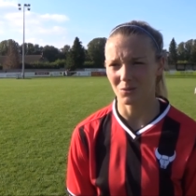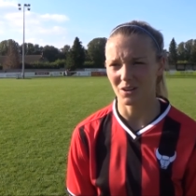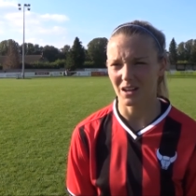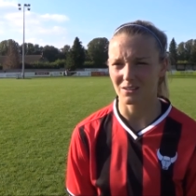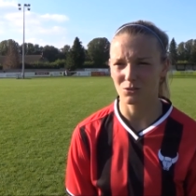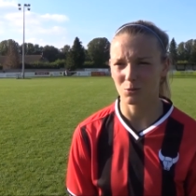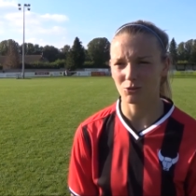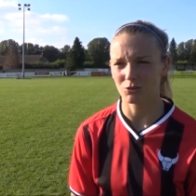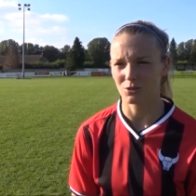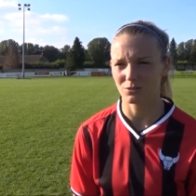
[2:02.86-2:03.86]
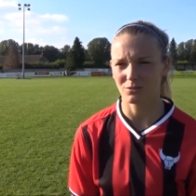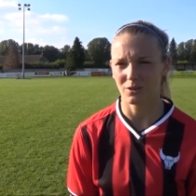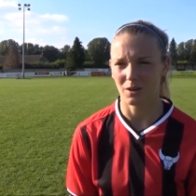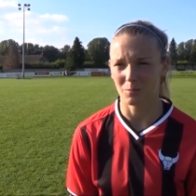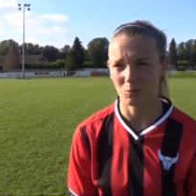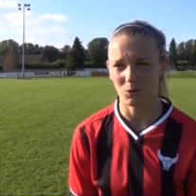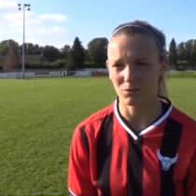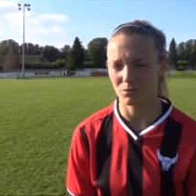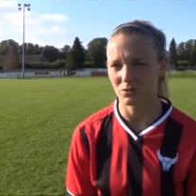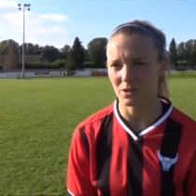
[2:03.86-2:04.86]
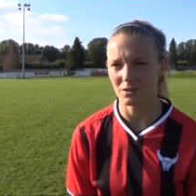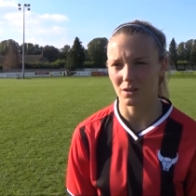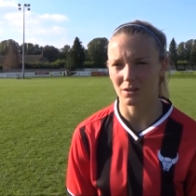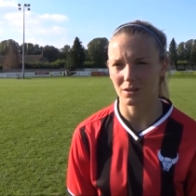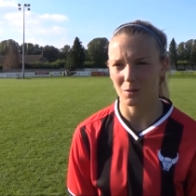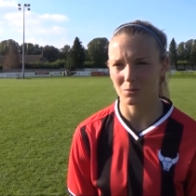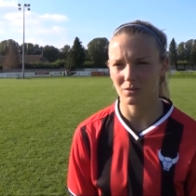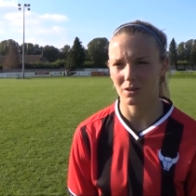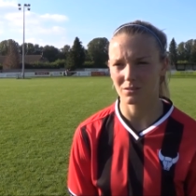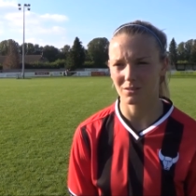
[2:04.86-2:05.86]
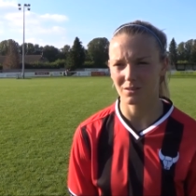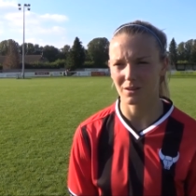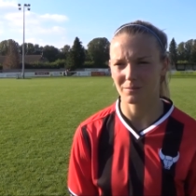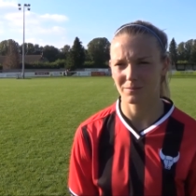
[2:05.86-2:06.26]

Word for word: weren't as switched on, um, and we've obviously uh, capitalised on that.